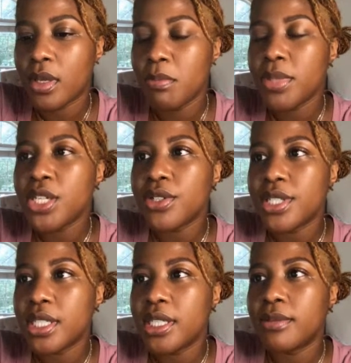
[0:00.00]
B or
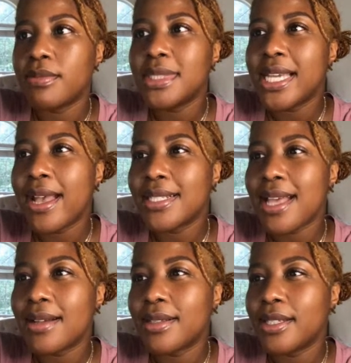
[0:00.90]
C. Yeah,
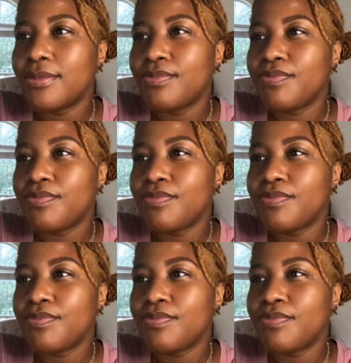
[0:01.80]
exactly.